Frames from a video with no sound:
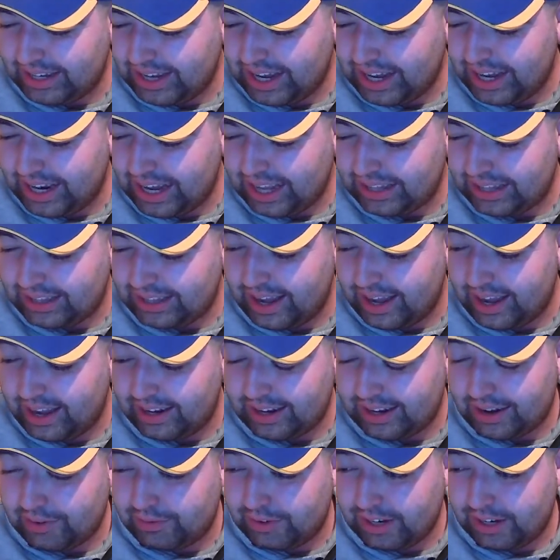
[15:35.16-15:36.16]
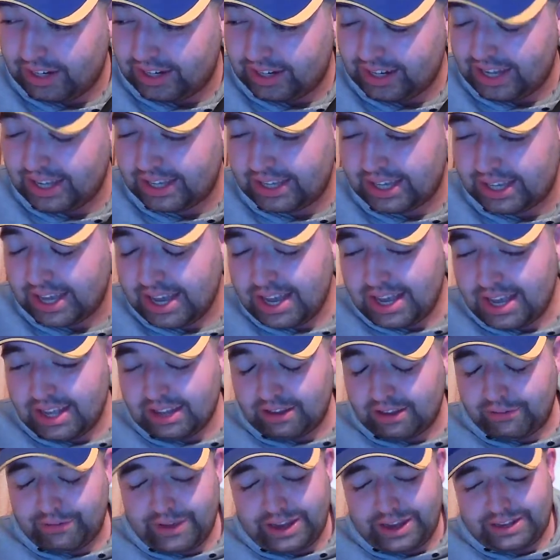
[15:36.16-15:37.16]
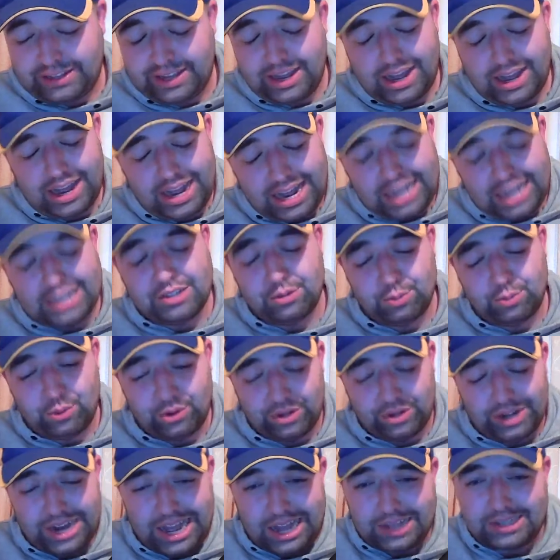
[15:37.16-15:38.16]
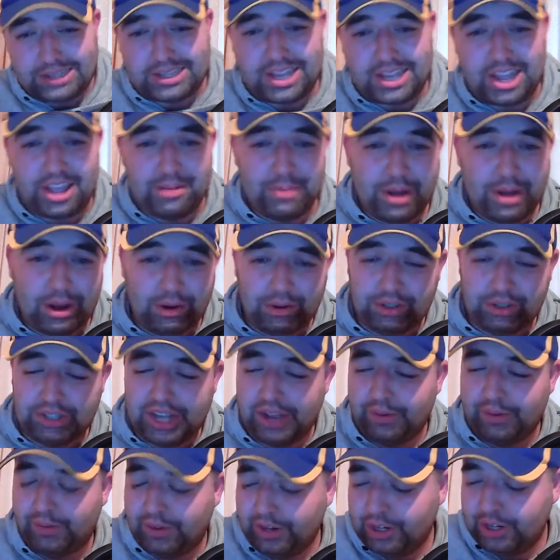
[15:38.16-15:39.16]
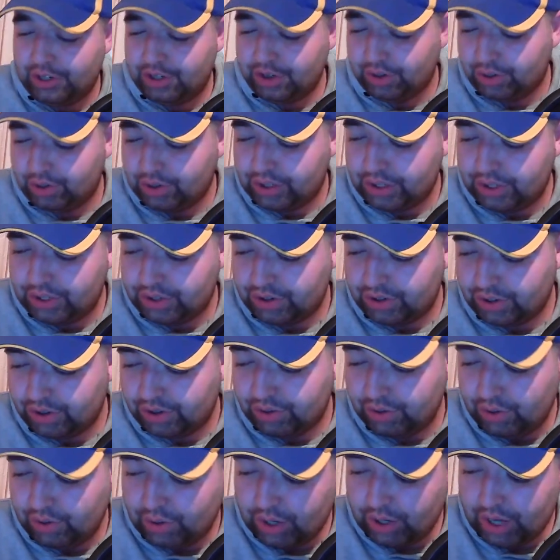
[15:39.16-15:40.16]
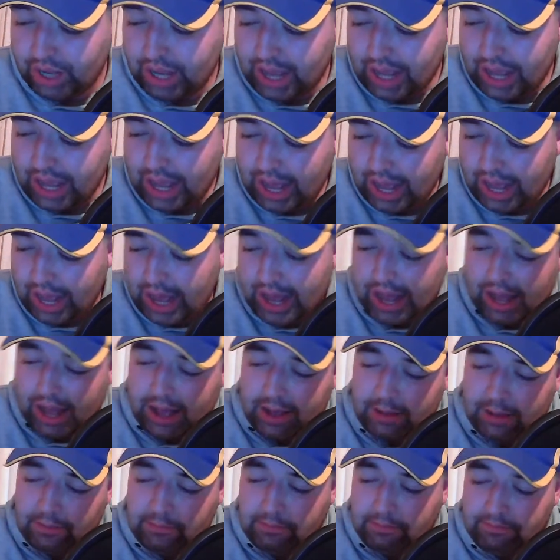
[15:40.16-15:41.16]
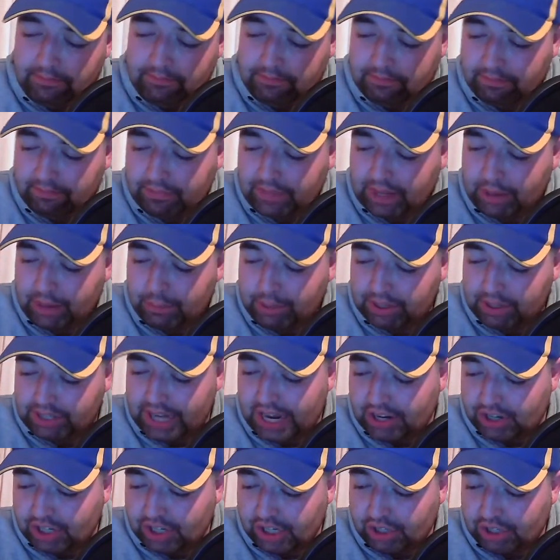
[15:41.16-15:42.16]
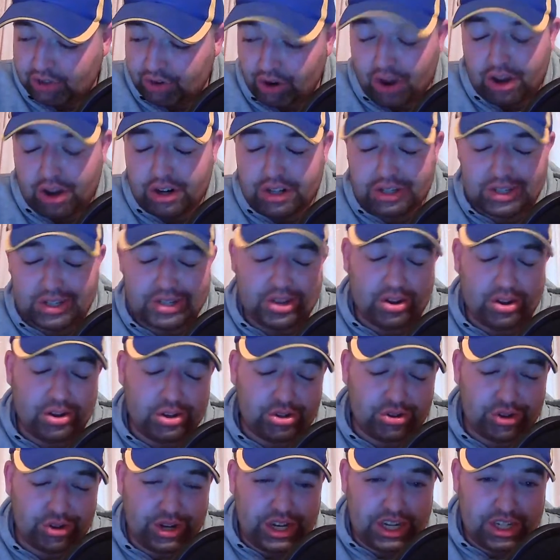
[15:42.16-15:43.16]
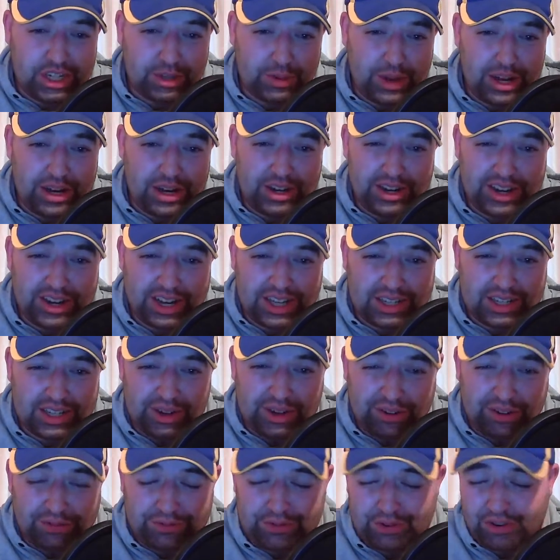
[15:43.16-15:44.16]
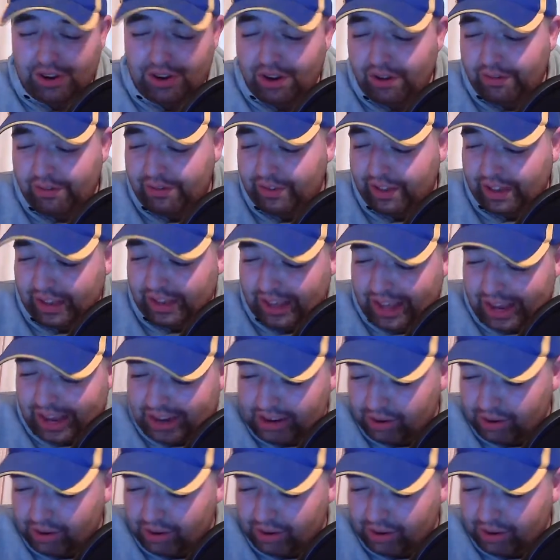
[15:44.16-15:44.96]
day that day. I definitely think the fact that it has won last time out definitely shown us true. Potential drawn in stall 3 as well, nice enough draw if it can get